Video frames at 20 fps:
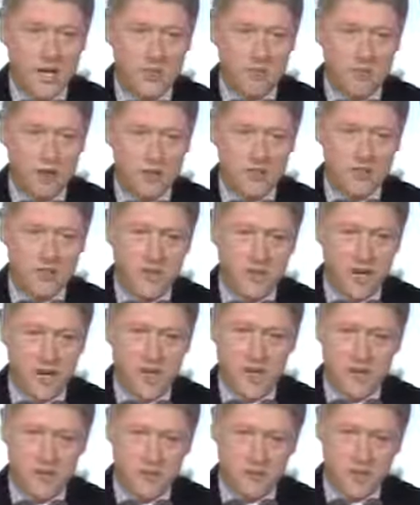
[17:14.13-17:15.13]
Most of our
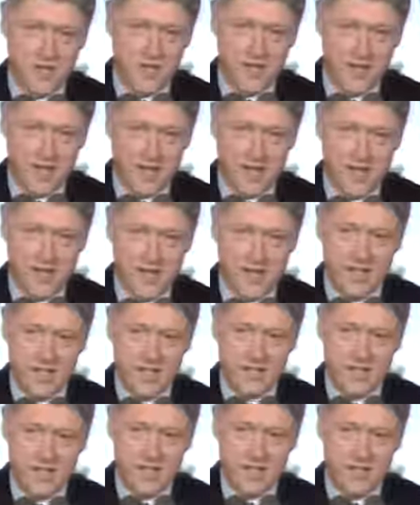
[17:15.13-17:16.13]
government aid
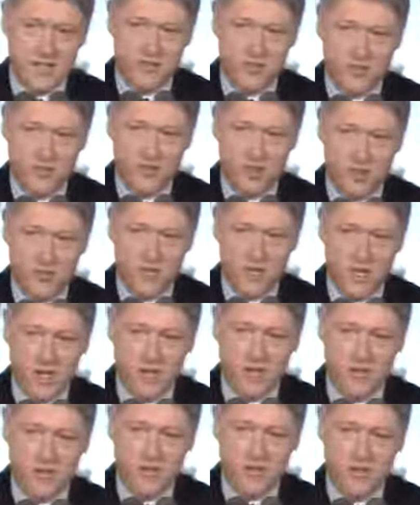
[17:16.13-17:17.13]
is in the form
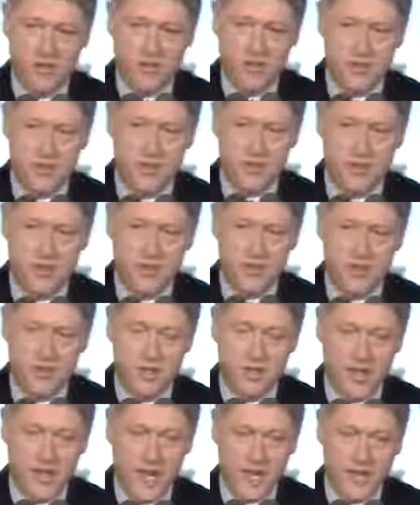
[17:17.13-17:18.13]
of
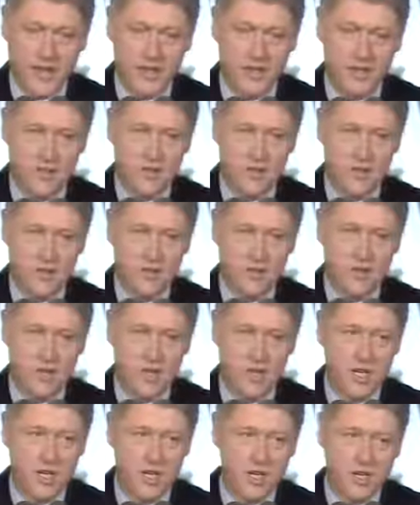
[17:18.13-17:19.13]
aid to
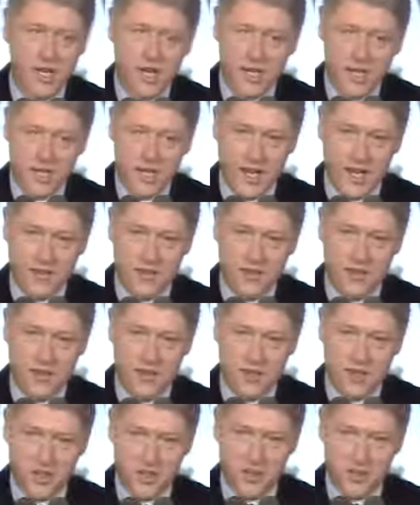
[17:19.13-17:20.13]
take down the
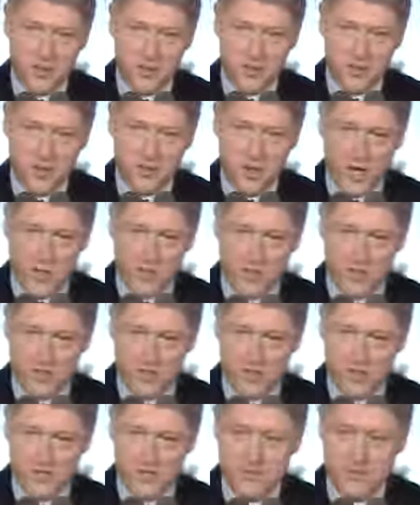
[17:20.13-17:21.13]
nuclear
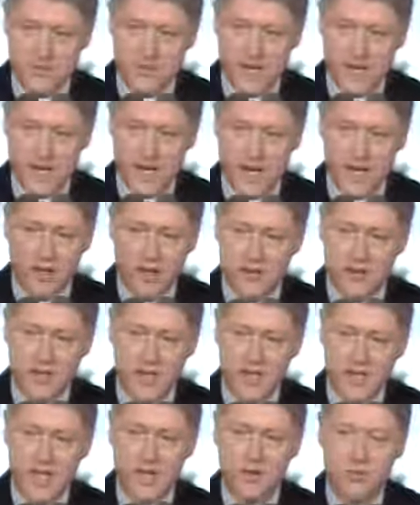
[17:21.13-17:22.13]
weapons and I don't
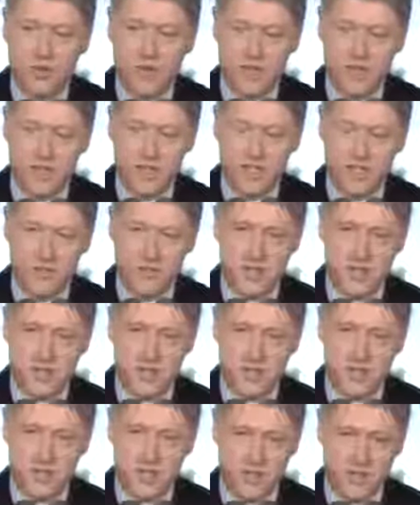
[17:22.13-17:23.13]
think anyone thinks we
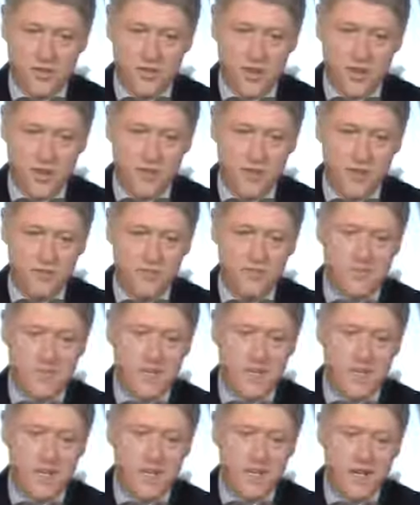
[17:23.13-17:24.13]
should slow that up.
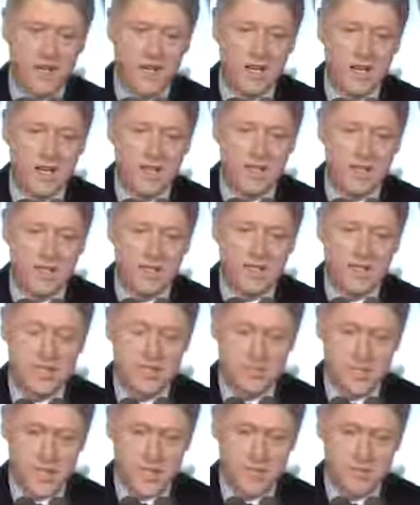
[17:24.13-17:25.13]
This
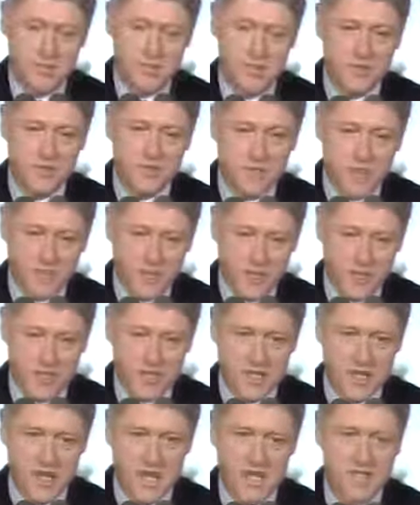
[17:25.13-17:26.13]
is a
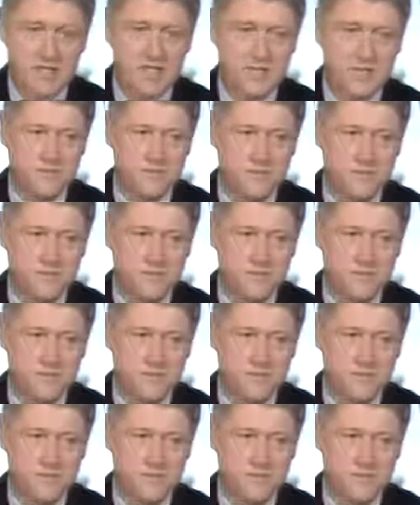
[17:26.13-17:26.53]
serious case.